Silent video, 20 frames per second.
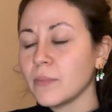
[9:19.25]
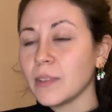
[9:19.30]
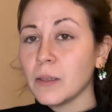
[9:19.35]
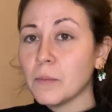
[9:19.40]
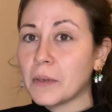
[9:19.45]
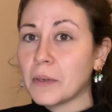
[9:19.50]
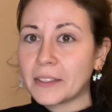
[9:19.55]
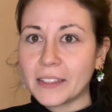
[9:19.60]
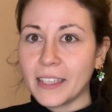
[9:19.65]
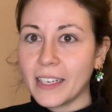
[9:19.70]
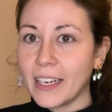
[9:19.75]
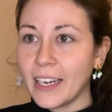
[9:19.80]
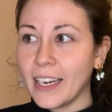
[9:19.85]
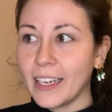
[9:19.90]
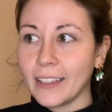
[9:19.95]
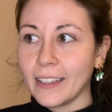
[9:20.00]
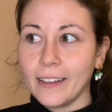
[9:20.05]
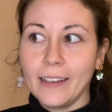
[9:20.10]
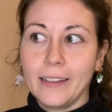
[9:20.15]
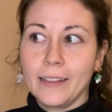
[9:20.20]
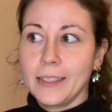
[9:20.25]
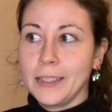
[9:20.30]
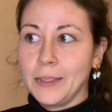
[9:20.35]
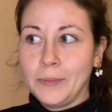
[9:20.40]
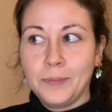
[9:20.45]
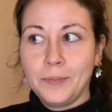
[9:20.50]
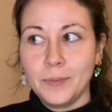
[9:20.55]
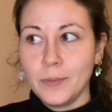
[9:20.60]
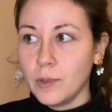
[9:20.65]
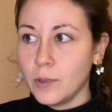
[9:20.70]
Back then I had like
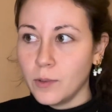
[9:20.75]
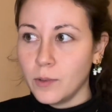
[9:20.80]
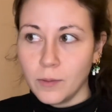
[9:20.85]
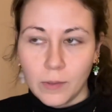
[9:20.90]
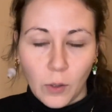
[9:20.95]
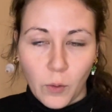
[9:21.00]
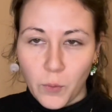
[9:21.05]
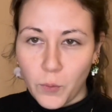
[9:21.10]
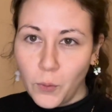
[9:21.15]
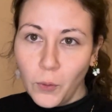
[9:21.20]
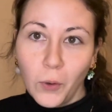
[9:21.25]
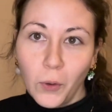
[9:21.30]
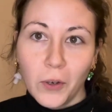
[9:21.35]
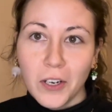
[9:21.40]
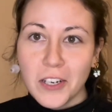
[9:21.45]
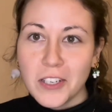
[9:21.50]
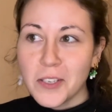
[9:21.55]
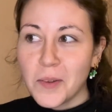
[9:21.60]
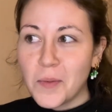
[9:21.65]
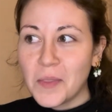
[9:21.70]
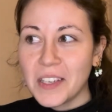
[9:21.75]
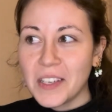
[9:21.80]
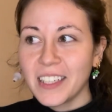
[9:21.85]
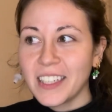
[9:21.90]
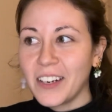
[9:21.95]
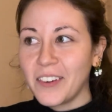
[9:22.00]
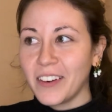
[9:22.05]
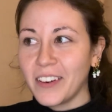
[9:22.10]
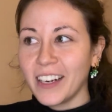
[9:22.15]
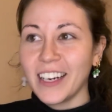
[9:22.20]
four or something,
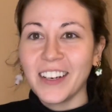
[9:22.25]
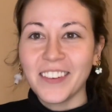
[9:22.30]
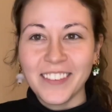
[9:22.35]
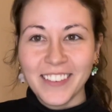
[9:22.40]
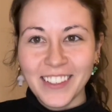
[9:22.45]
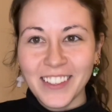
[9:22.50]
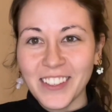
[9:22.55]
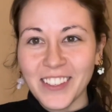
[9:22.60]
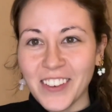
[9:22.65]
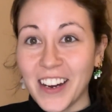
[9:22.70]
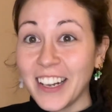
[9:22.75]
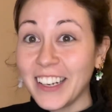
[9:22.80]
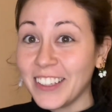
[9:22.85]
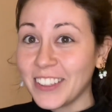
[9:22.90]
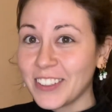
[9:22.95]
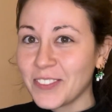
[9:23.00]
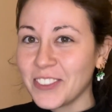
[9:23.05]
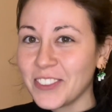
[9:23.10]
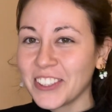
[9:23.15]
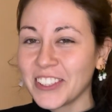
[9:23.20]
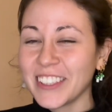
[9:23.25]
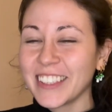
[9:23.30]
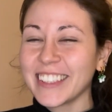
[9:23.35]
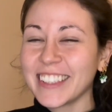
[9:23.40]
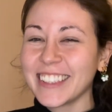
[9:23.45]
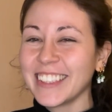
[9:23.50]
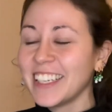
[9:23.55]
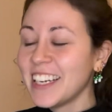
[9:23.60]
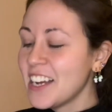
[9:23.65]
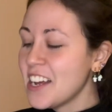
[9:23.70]
now I have, you know, a lot more.
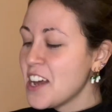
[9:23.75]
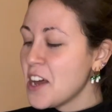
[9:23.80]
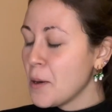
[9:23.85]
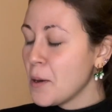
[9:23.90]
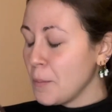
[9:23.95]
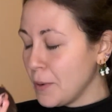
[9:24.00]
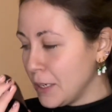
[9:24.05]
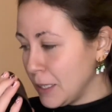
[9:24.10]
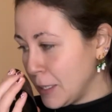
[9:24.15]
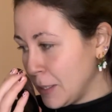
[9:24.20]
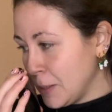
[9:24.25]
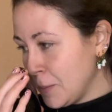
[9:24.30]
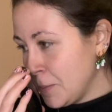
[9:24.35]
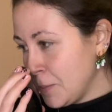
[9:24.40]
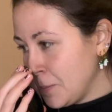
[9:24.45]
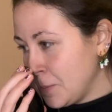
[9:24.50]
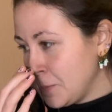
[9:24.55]
But